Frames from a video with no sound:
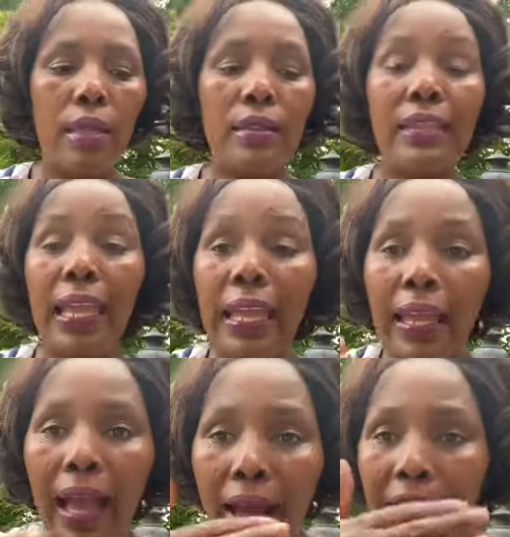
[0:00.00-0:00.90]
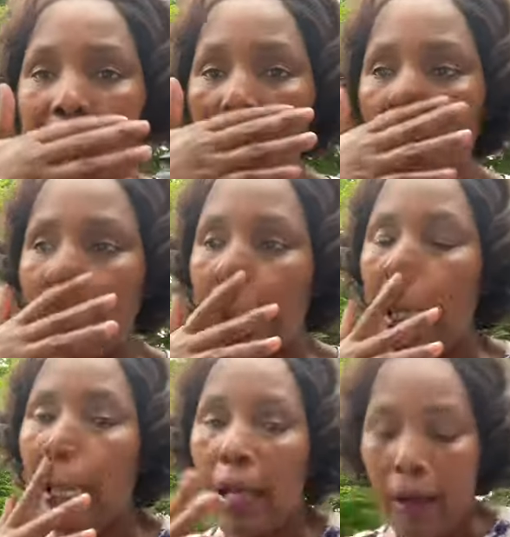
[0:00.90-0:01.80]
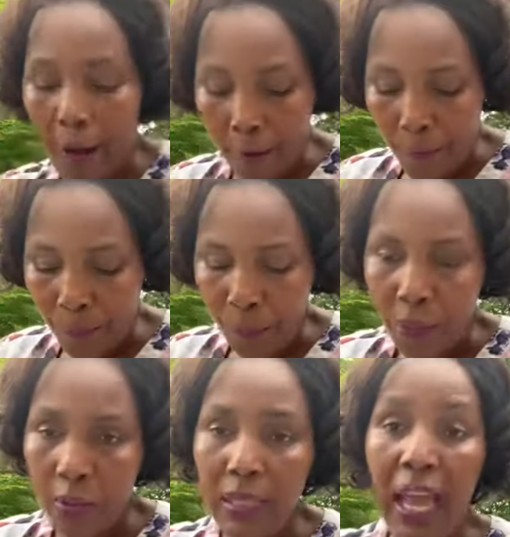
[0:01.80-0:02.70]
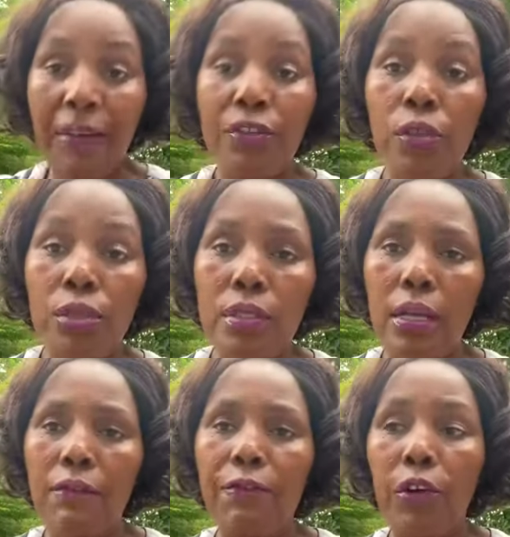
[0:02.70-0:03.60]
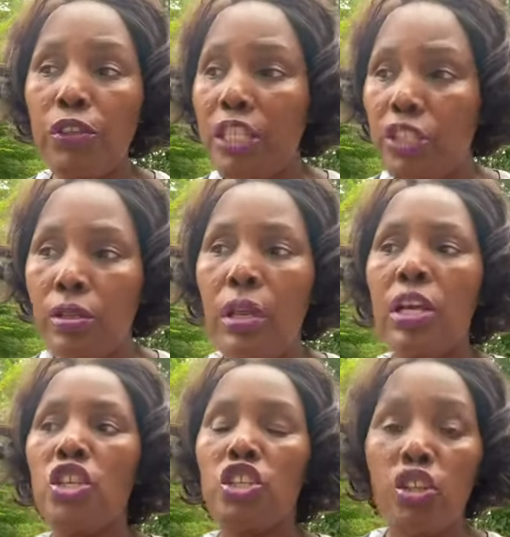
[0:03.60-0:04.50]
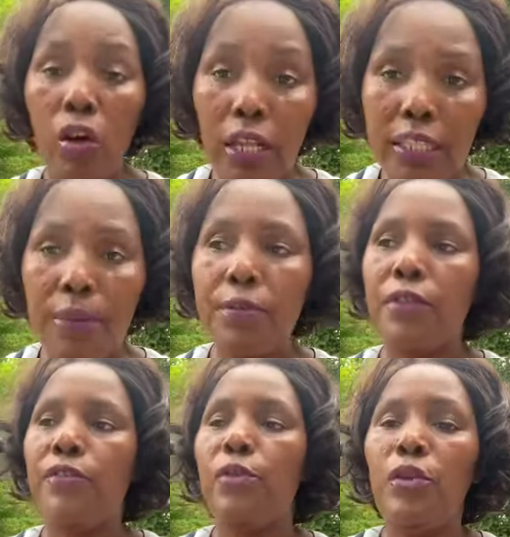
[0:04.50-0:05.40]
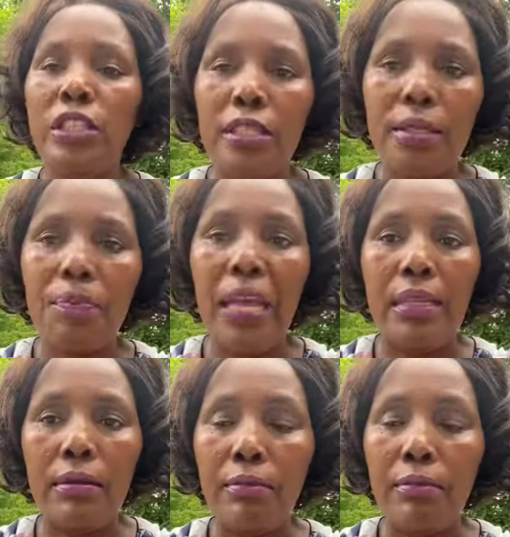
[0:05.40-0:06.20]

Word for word: they have those um, they have those foundation scholarships which is pay,